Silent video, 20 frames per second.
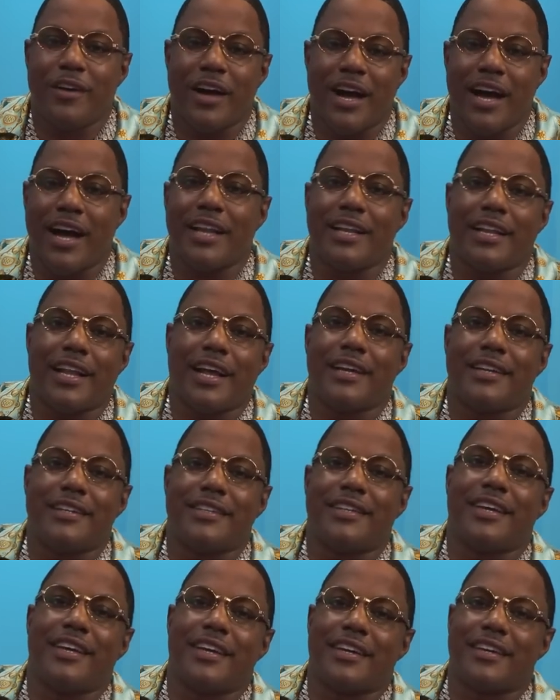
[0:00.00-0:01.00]
I like
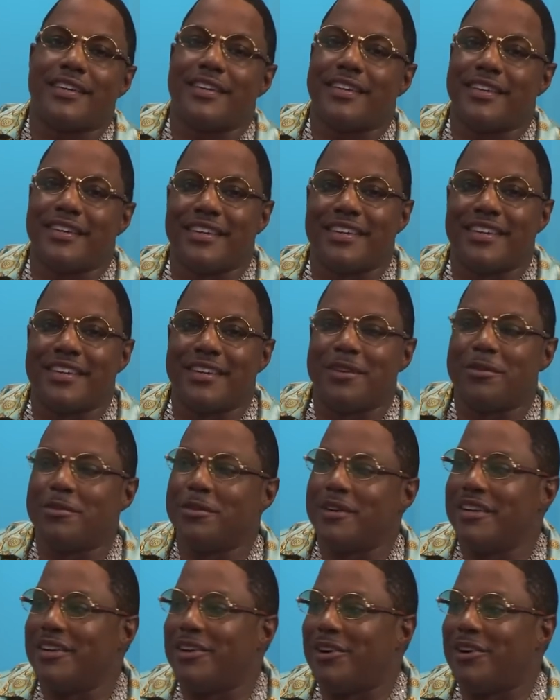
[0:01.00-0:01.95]
dick. And then it went